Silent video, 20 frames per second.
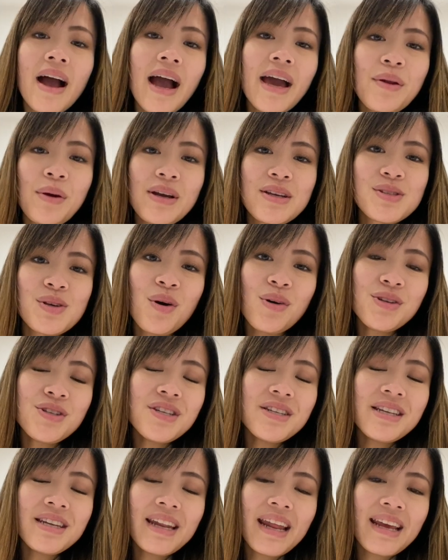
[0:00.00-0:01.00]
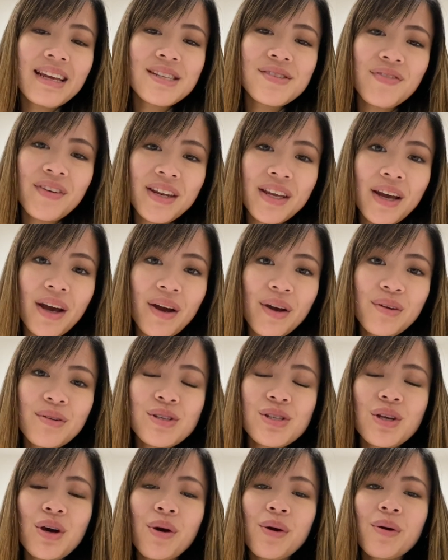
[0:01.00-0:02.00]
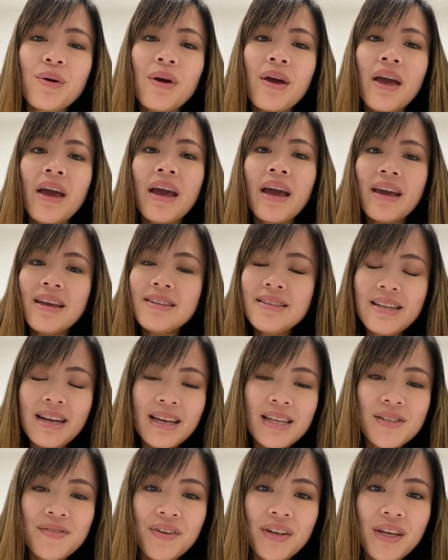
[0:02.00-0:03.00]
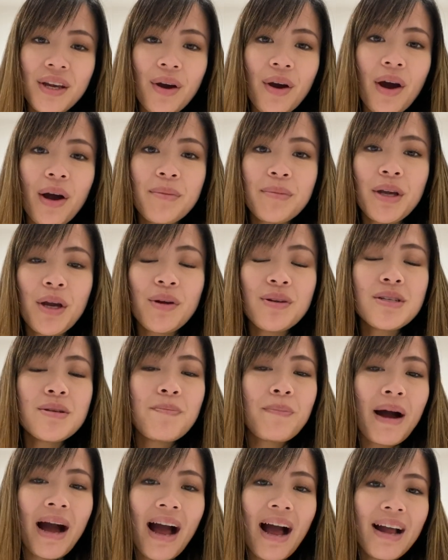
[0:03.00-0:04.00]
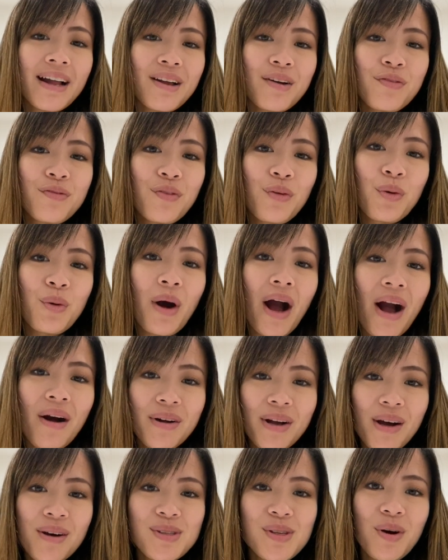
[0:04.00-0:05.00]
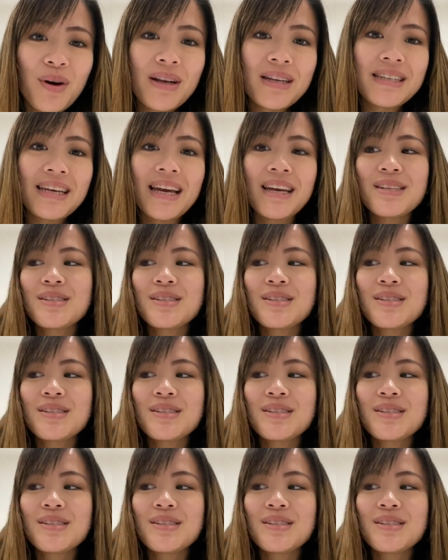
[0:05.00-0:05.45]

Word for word: Anyway, so on to today's video. So in today's video, I'm going to pack for our girls' holiday.